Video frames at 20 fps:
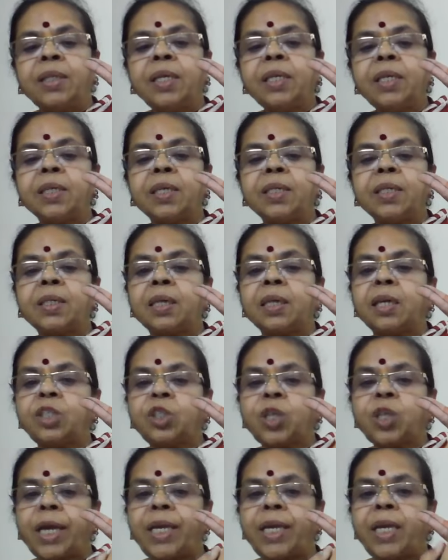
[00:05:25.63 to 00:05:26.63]
This is a
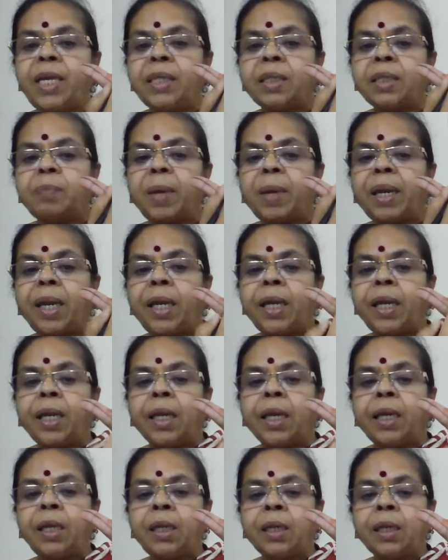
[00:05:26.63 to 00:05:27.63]
Chinese
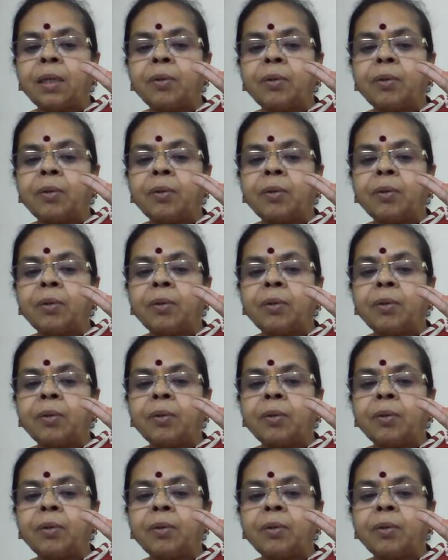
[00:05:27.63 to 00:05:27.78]
meridian,